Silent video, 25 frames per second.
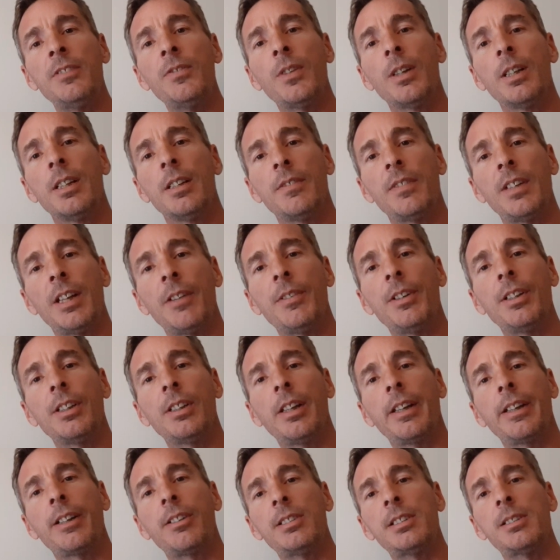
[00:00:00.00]
If you haven't
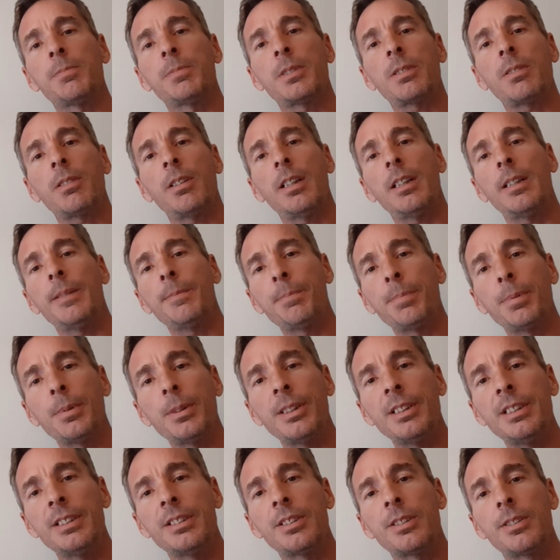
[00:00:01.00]
liked or subscribed,
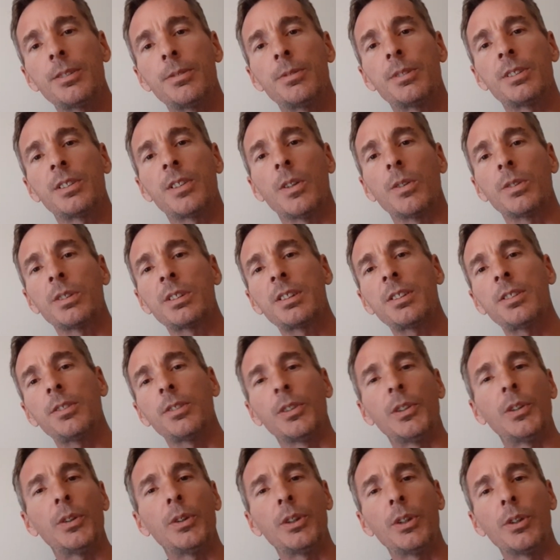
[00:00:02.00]
please do so.
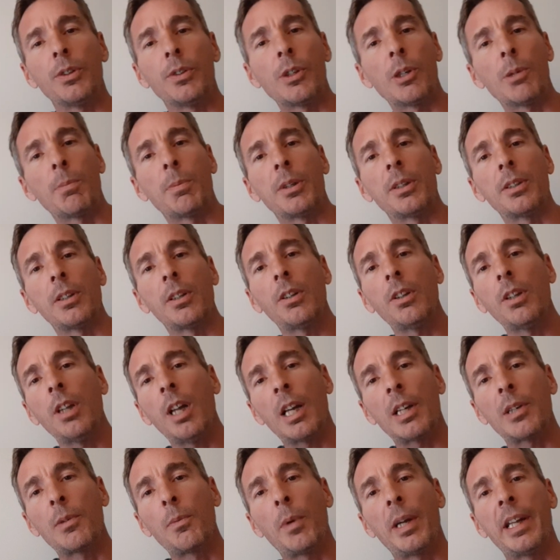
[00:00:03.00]
Still a new YouTuber in a
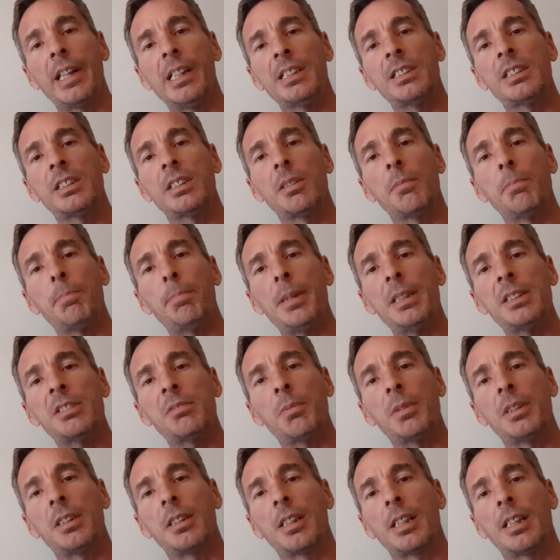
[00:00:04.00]
lot of ways, so the
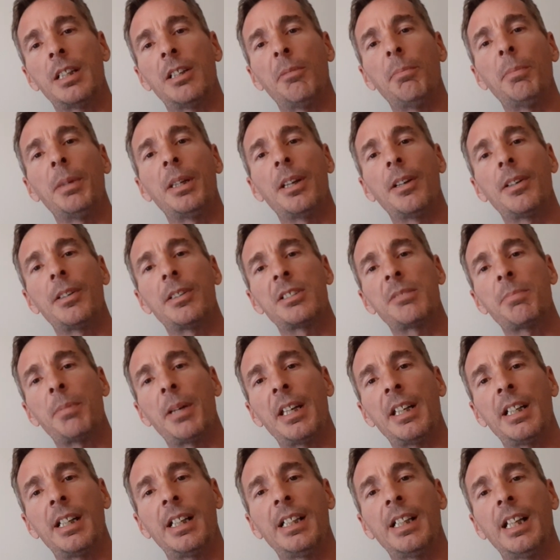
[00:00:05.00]
best way you can help me out is
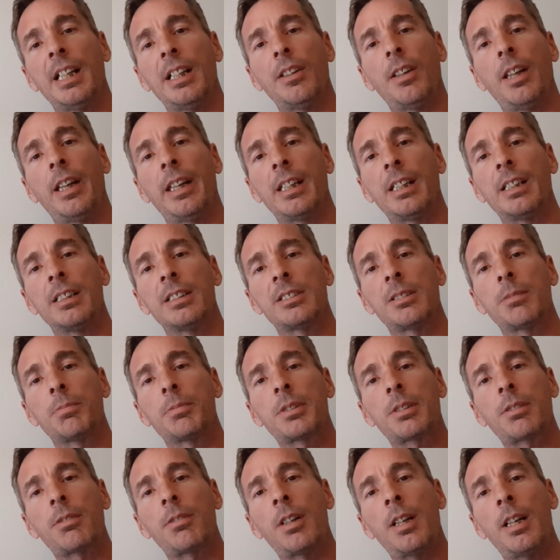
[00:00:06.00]
by hitting that like and
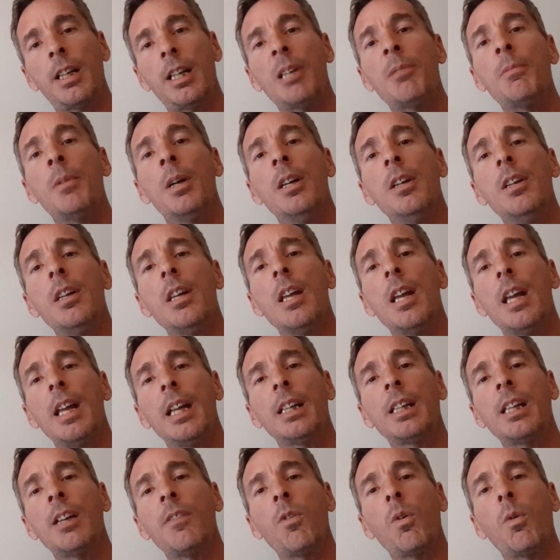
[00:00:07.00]
subscribe
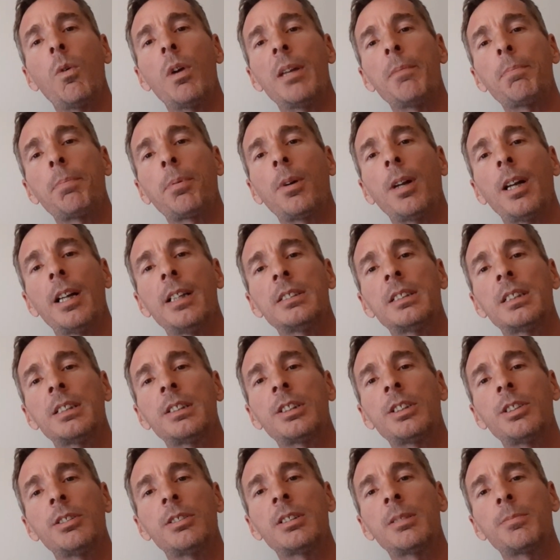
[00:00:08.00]
and give away
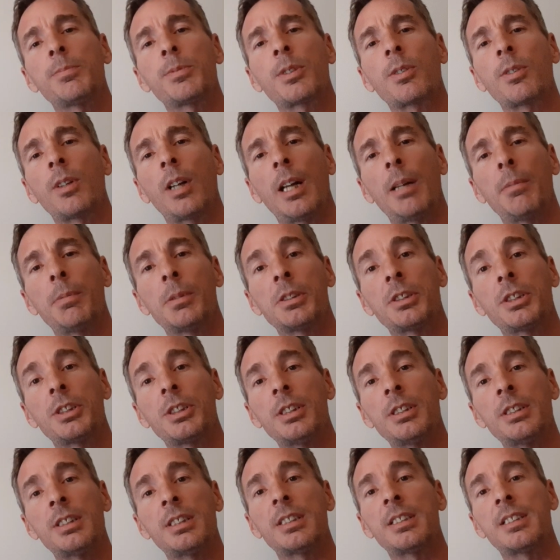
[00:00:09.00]
prizes to subscribers
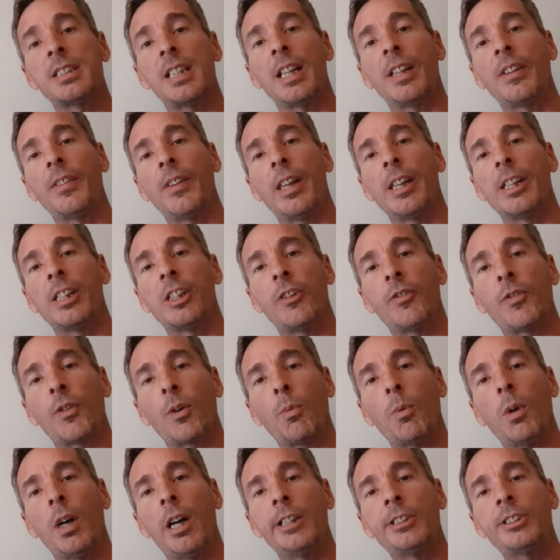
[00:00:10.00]
just to say thank you for
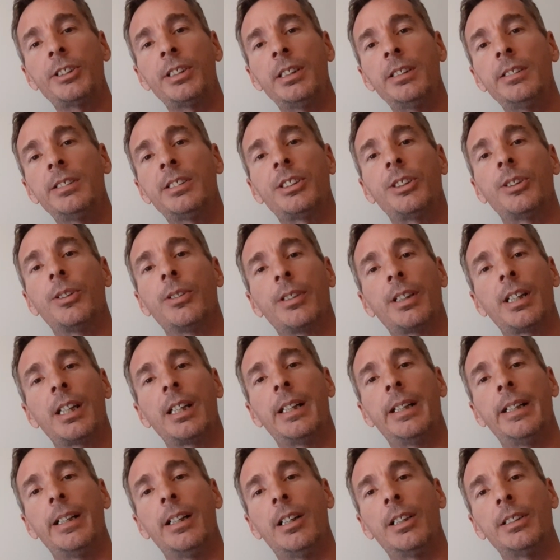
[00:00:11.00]
watching, so you'll get
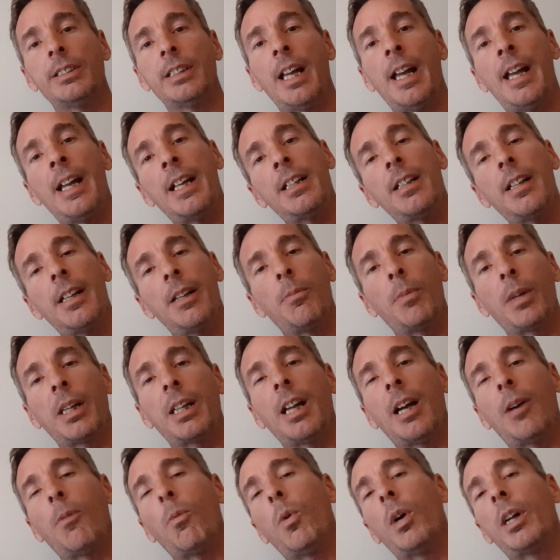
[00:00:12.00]
in on that, and we
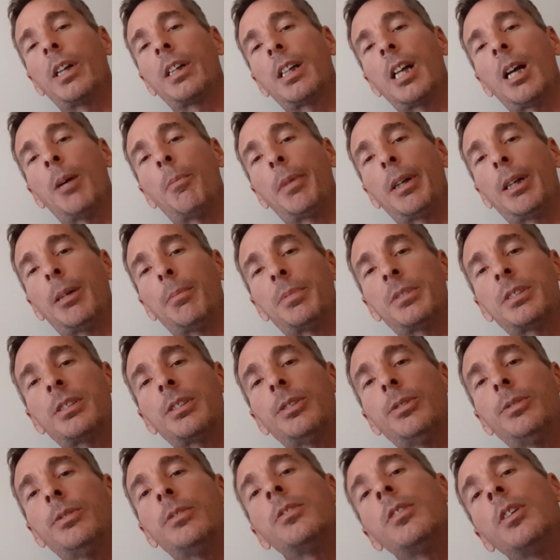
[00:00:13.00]
got one coming up
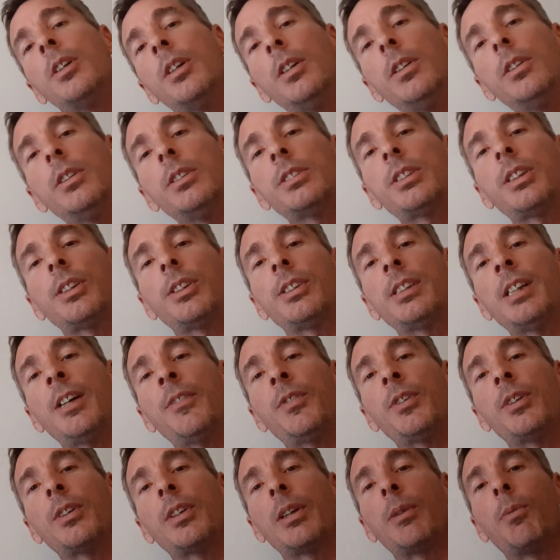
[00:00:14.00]
soon. So you
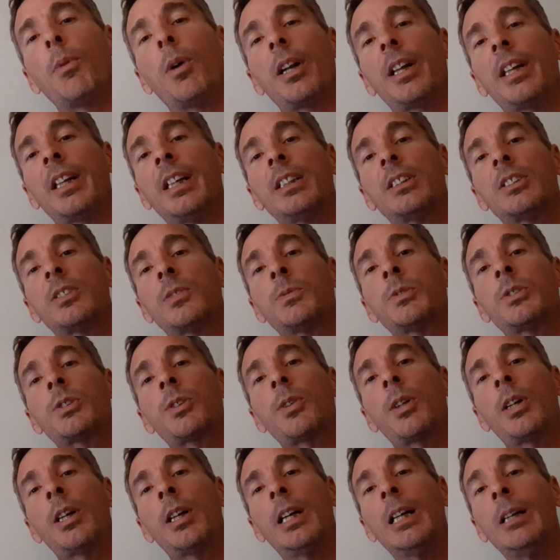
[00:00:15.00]
definitely want to hit
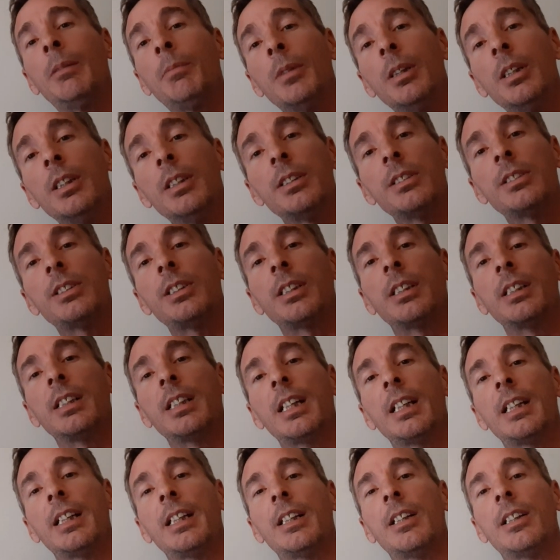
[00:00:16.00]
subscribe so you can
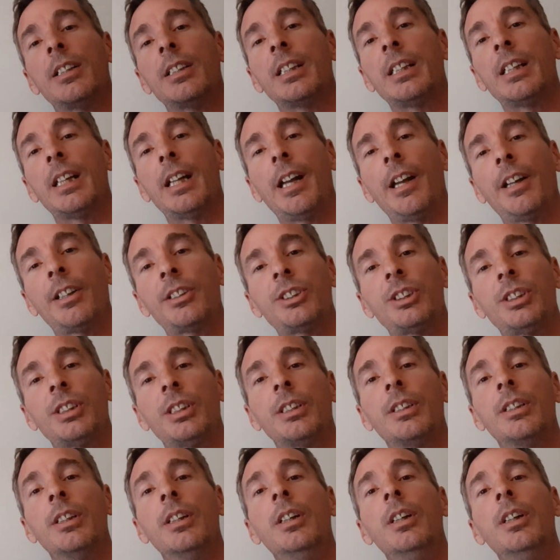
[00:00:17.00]
get in on the action.